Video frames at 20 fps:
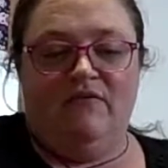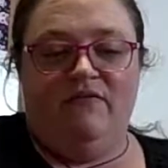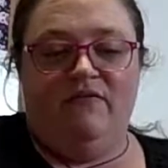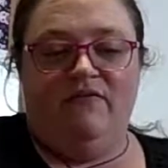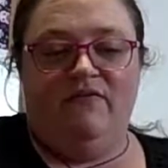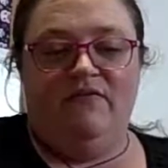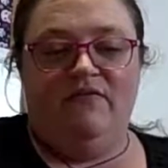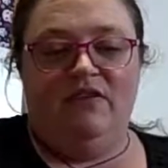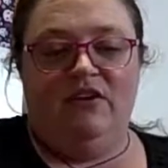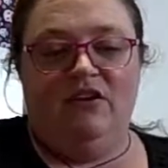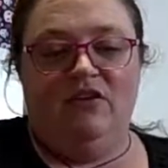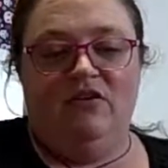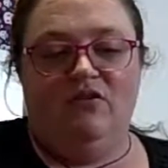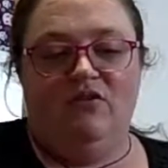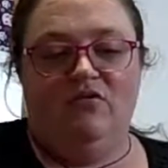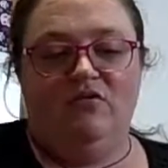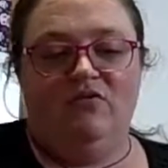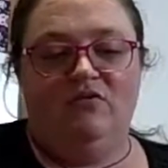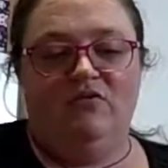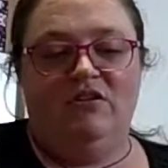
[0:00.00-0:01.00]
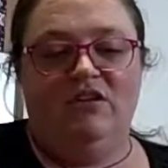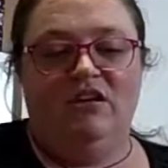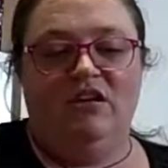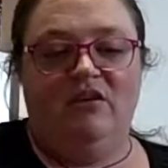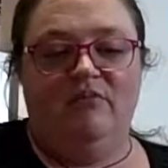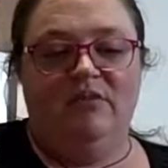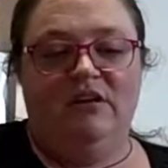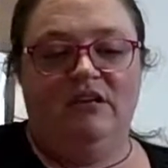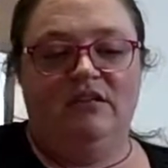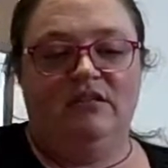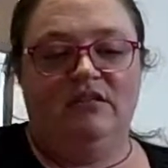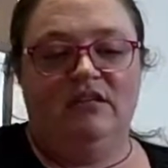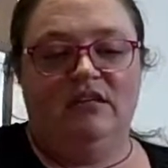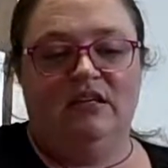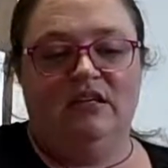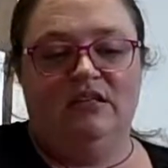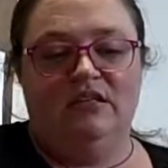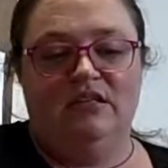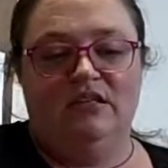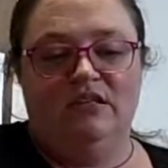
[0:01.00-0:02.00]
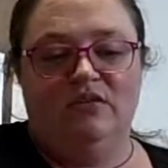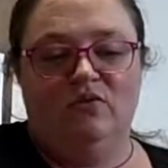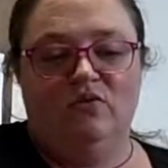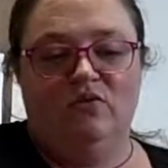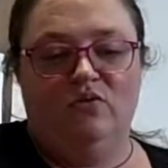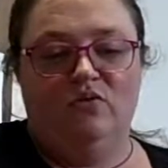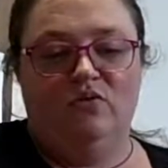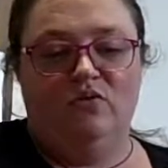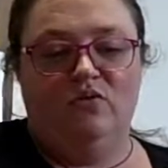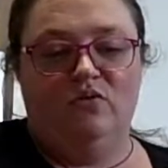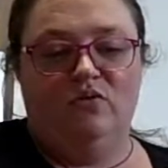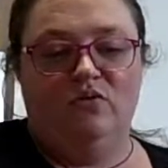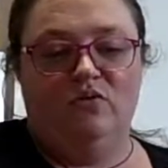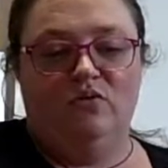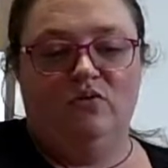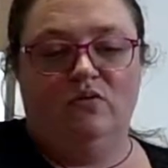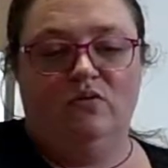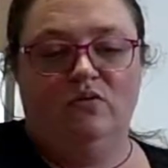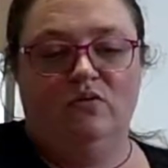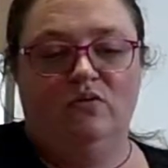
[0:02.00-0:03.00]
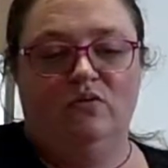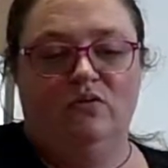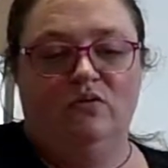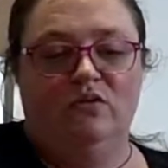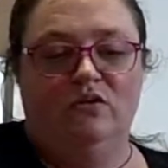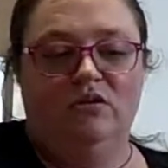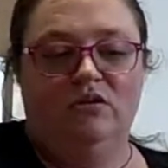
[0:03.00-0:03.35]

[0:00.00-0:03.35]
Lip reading: a few yummy slices. Ooh.